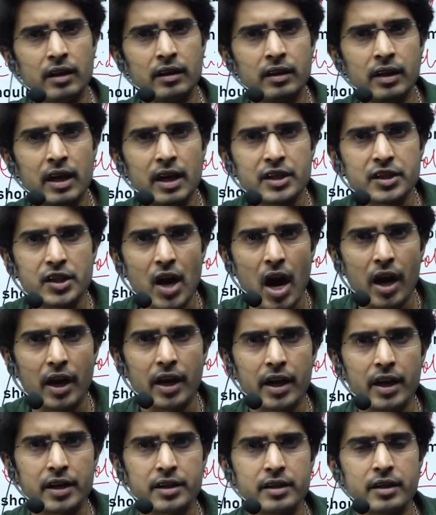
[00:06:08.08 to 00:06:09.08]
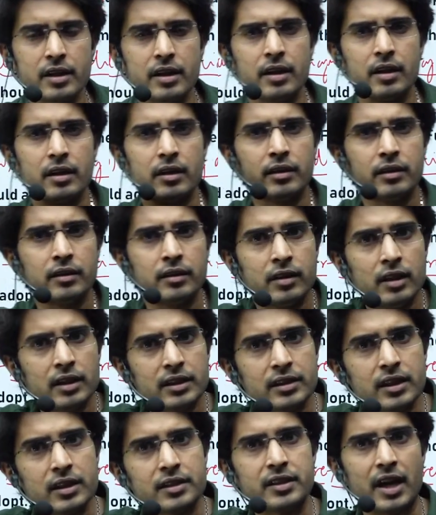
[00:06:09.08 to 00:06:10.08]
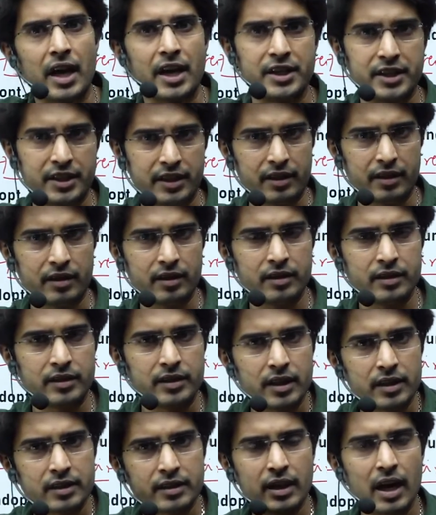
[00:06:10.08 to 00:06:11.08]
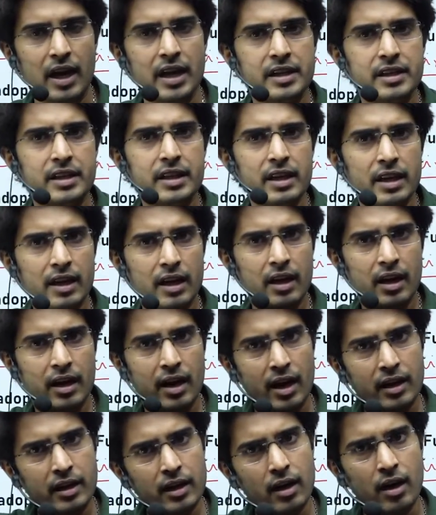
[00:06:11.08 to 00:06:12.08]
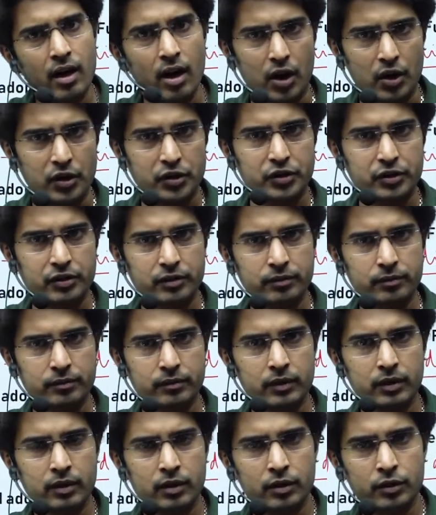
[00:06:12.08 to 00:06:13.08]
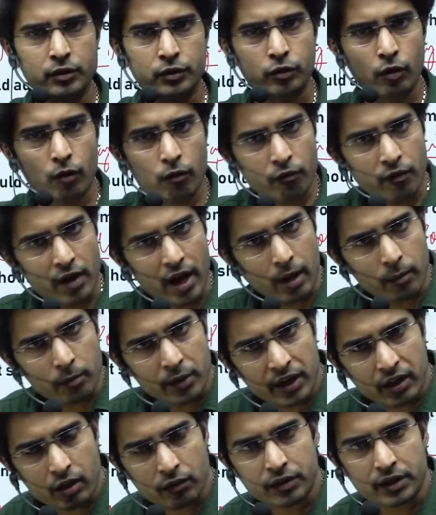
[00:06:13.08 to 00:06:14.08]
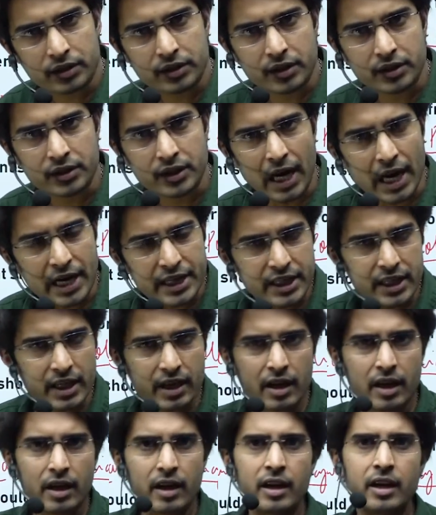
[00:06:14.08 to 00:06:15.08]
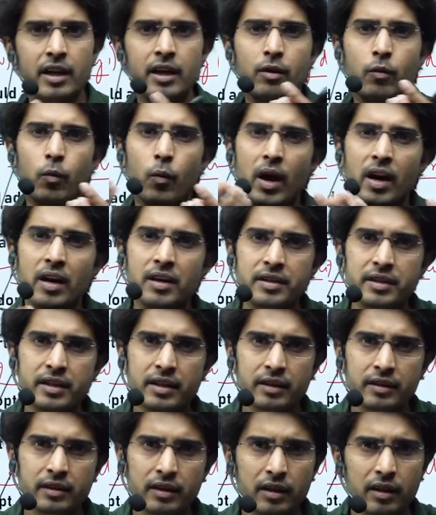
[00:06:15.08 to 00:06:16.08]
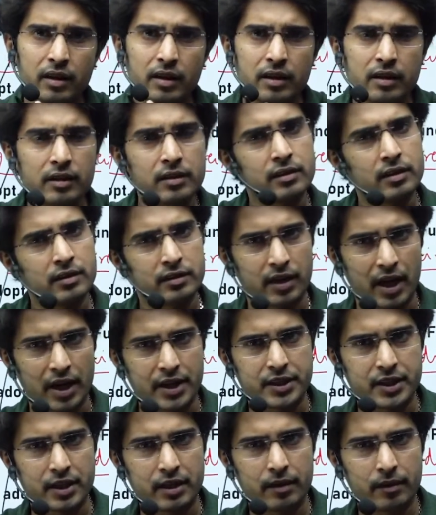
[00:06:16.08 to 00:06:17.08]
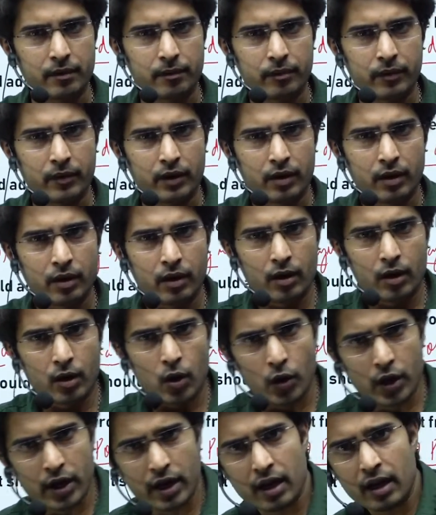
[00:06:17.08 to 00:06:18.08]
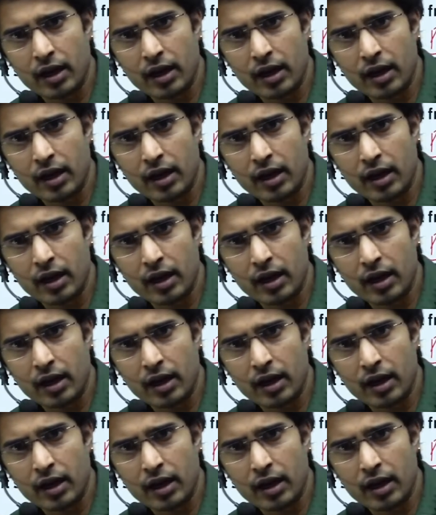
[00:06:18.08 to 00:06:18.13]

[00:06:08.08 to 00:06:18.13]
they target the society at large. So well-being of the society, equality in the society. Okay,